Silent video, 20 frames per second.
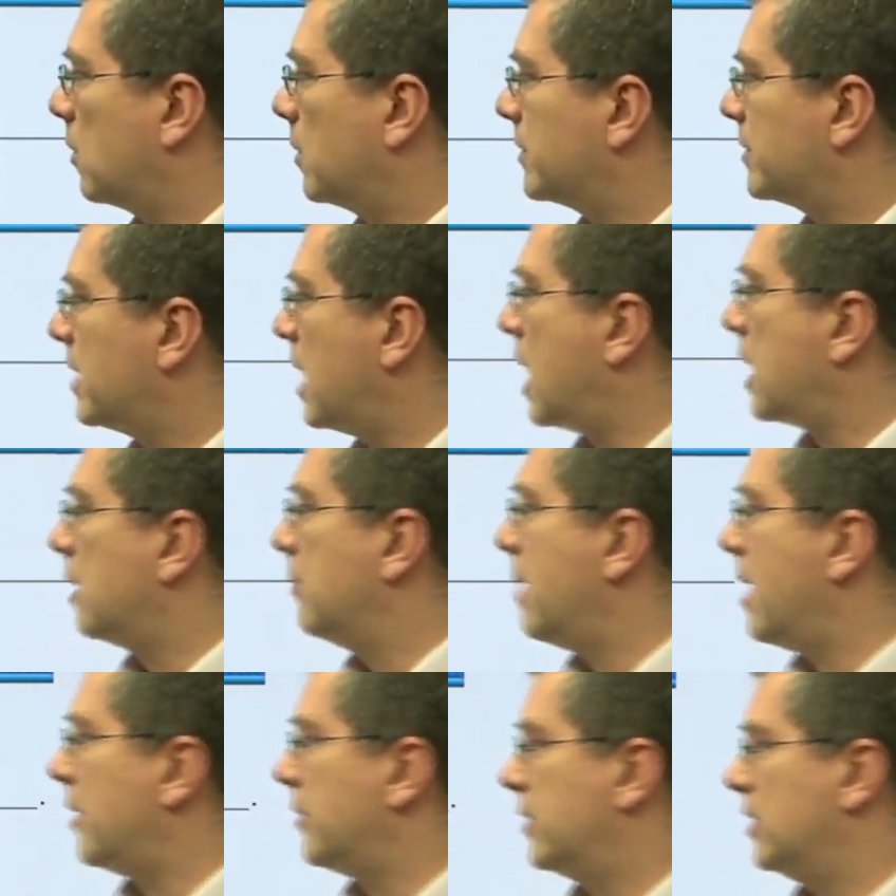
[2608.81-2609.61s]
was not
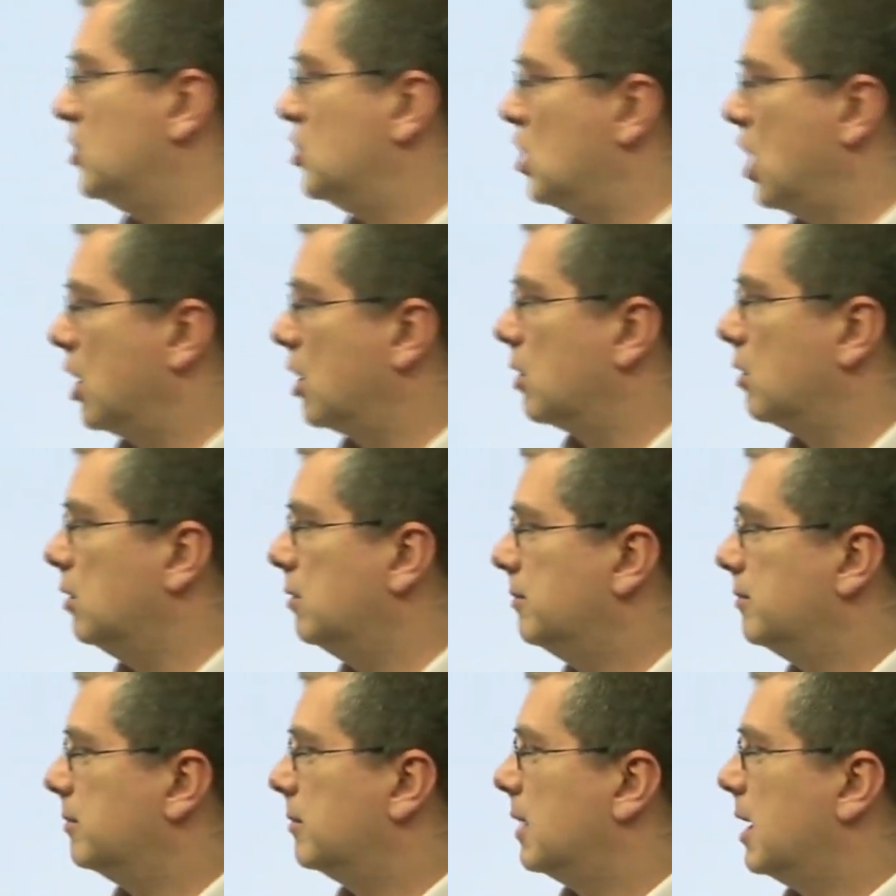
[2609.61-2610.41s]
about the
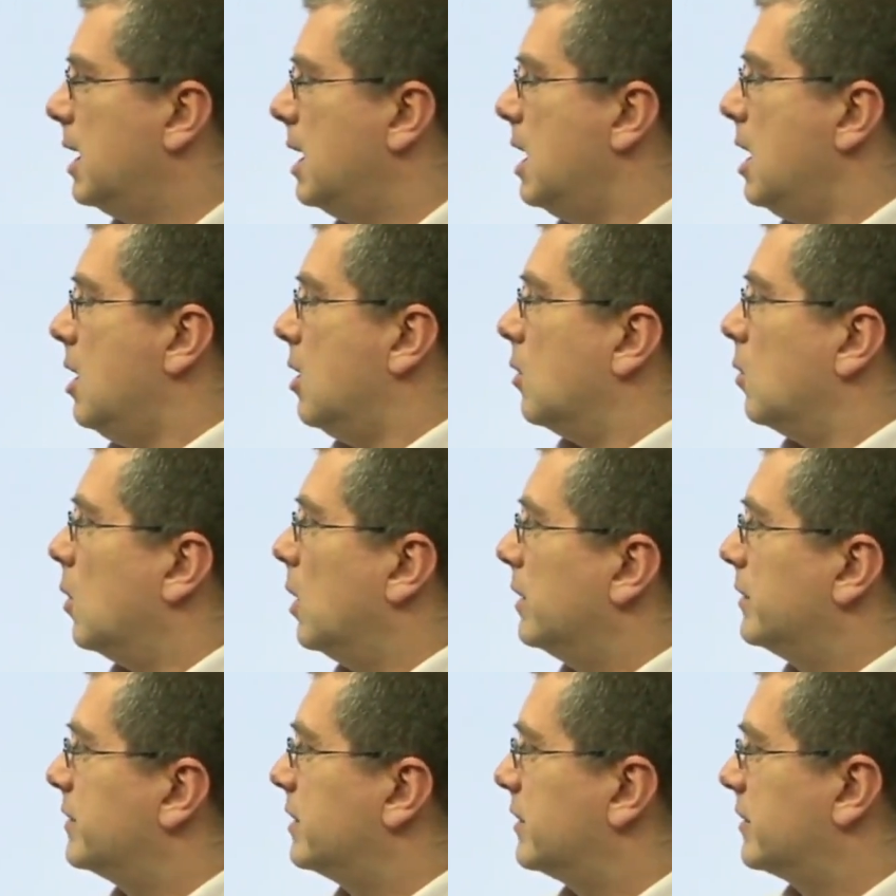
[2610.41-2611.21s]
jungle.
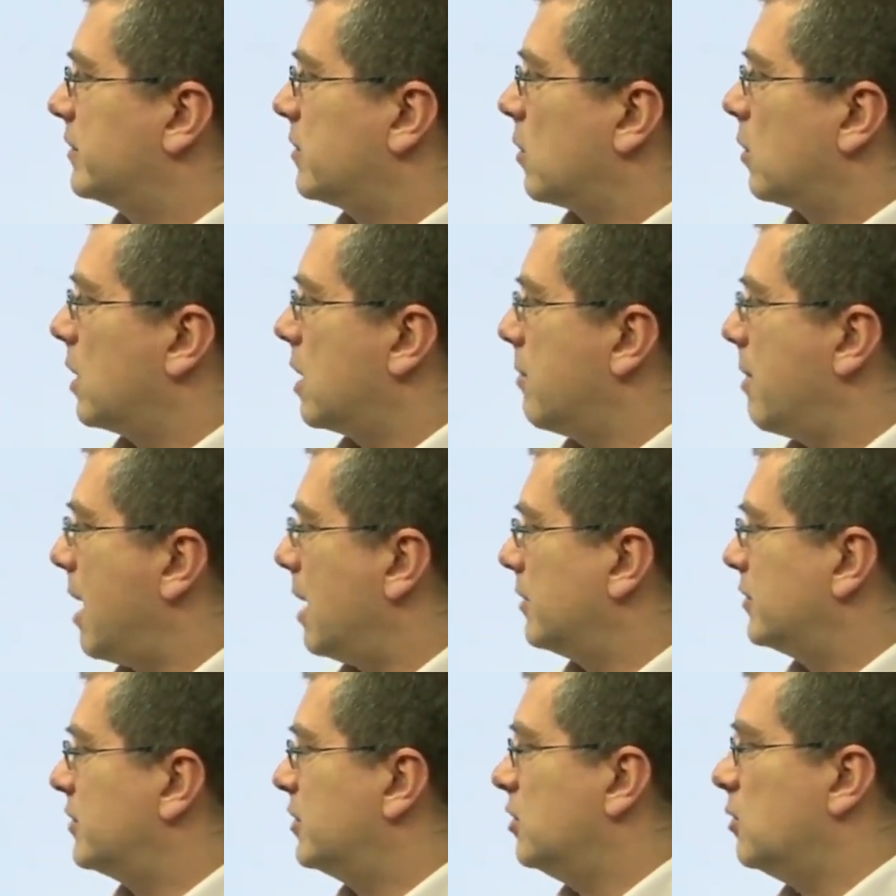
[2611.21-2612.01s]
Was the story
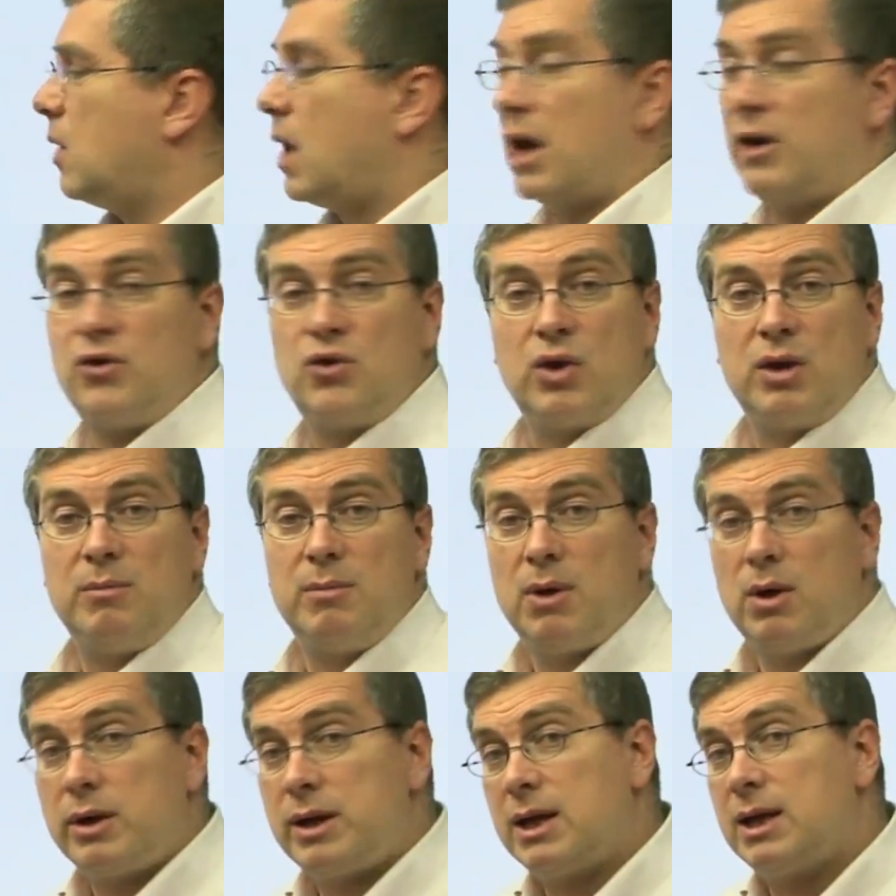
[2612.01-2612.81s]
about 200
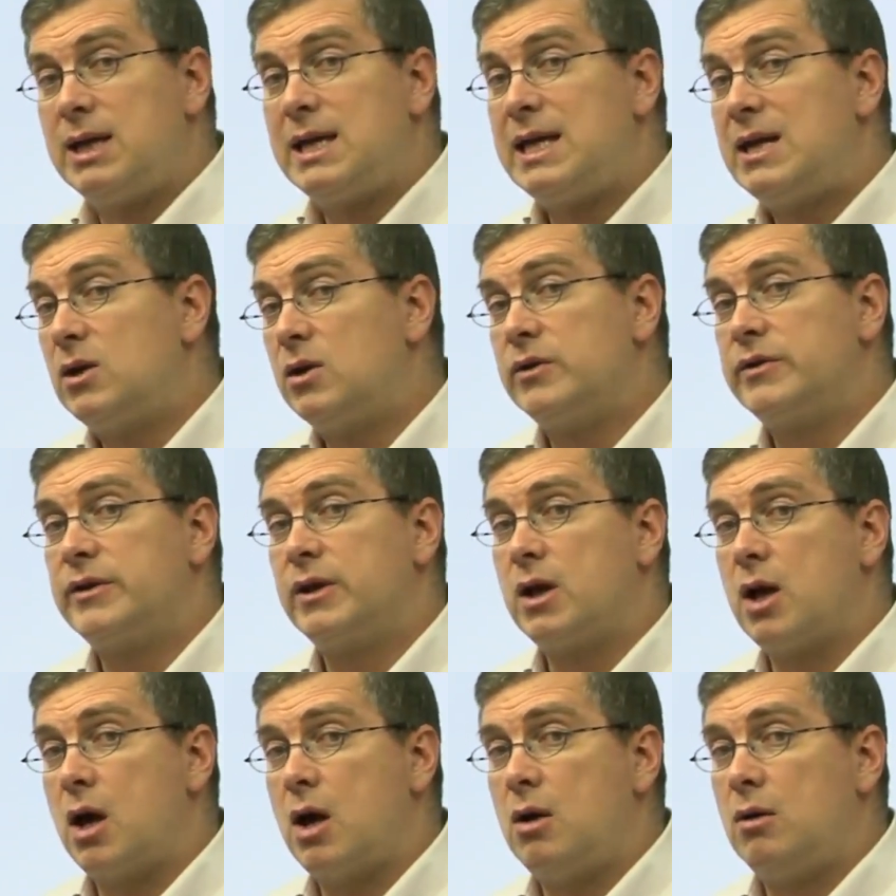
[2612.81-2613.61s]
million years
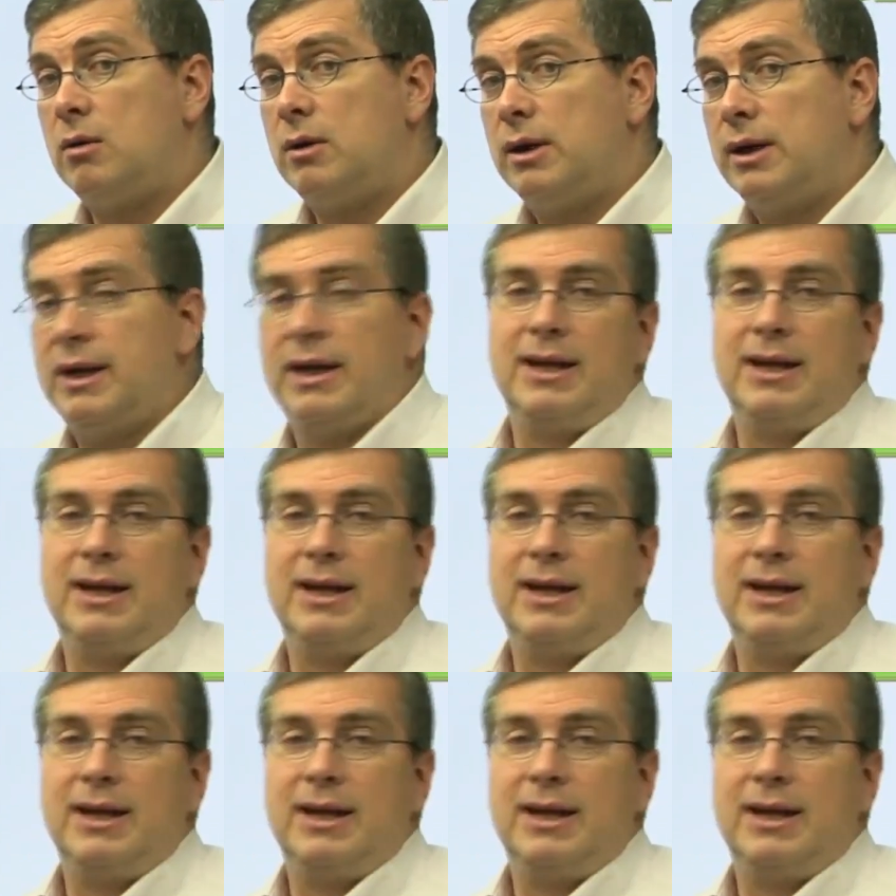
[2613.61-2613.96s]
ago?